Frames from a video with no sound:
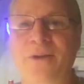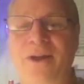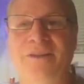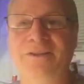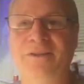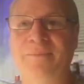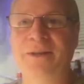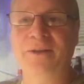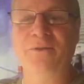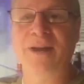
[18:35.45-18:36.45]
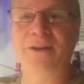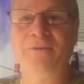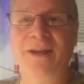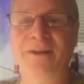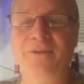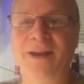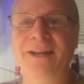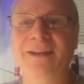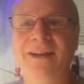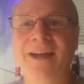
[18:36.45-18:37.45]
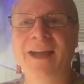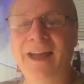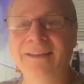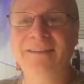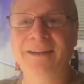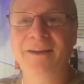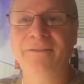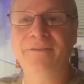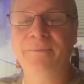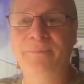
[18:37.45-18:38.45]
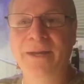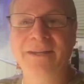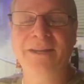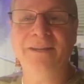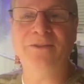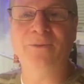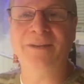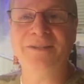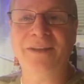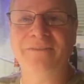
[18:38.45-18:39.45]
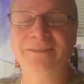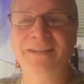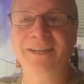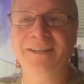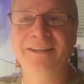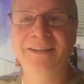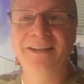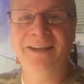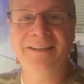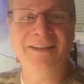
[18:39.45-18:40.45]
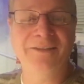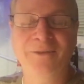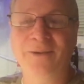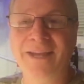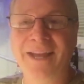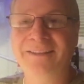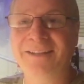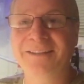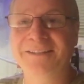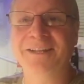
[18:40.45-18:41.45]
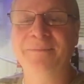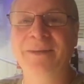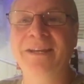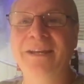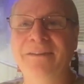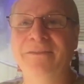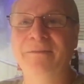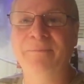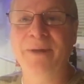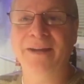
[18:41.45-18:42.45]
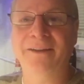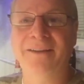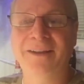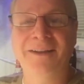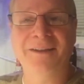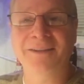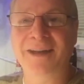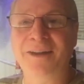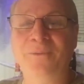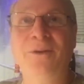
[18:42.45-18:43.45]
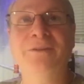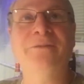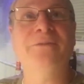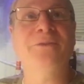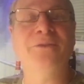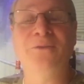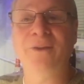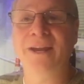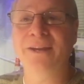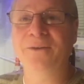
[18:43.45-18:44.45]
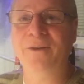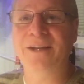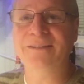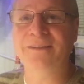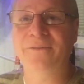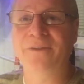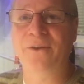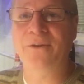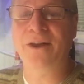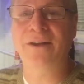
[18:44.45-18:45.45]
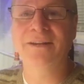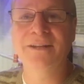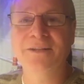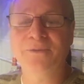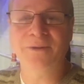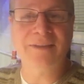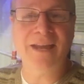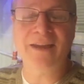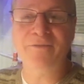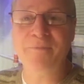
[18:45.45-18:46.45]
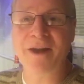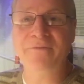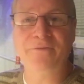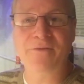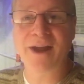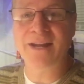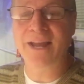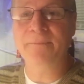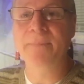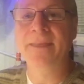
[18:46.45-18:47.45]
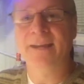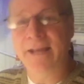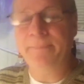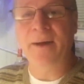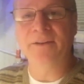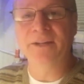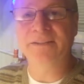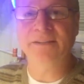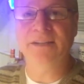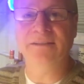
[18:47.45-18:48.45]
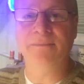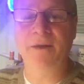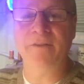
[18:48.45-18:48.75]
on. It's going to be a great, great, great ending of the big year 2017, and then 2018 is going to be even bigger. A lot of wonderful, great, great stuff going on. So I want to thank everybody for writing in. Keep on listening to my